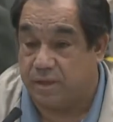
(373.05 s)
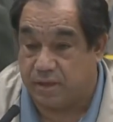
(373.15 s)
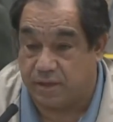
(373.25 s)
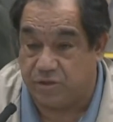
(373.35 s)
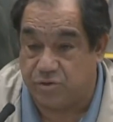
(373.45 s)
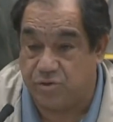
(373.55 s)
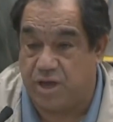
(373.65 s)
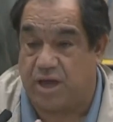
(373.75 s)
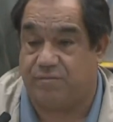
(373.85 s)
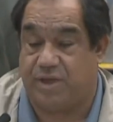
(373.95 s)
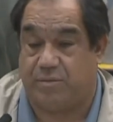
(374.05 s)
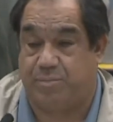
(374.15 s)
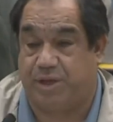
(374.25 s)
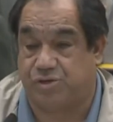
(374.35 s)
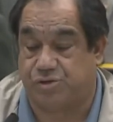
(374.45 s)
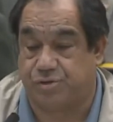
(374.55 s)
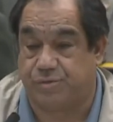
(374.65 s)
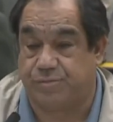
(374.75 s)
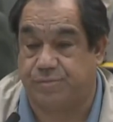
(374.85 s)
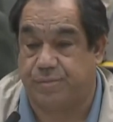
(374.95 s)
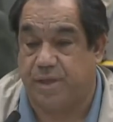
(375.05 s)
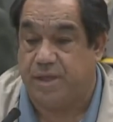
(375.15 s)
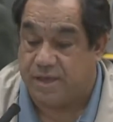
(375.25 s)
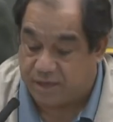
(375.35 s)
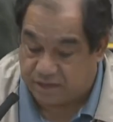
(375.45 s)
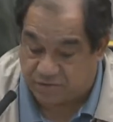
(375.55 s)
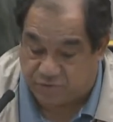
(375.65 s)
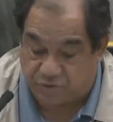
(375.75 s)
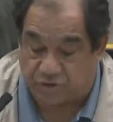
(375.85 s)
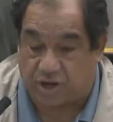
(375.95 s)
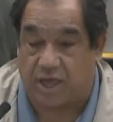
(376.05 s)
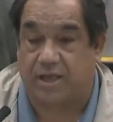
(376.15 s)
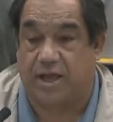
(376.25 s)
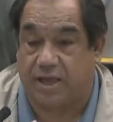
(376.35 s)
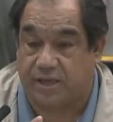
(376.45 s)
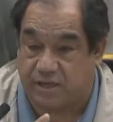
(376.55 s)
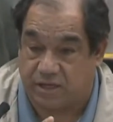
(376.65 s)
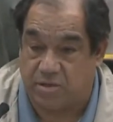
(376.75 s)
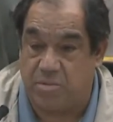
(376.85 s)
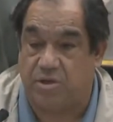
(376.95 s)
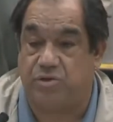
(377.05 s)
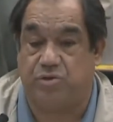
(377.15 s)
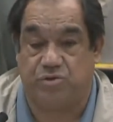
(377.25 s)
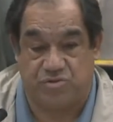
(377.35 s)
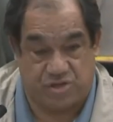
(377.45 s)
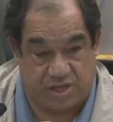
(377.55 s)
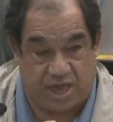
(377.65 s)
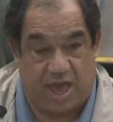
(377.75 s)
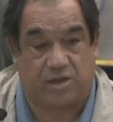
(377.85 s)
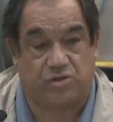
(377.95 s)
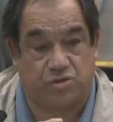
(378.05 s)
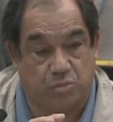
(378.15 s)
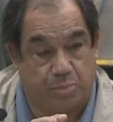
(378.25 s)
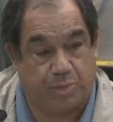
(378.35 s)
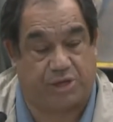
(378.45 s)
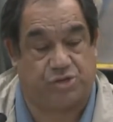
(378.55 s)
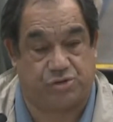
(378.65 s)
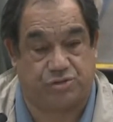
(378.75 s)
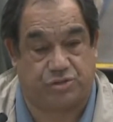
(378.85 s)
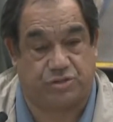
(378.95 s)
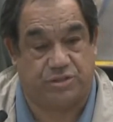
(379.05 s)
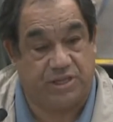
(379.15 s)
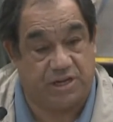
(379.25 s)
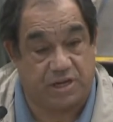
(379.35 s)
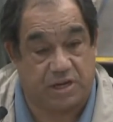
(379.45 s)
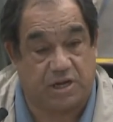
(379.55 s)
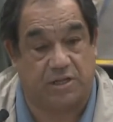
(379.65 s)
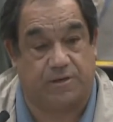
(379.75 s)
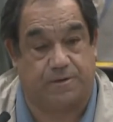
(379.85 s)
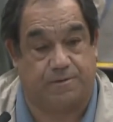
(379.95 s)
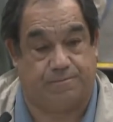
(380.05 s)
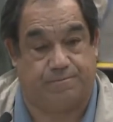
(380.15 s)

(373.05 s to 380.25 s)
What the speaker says: And you have that picture. And if you'd like, I can email you the actual pictures in color.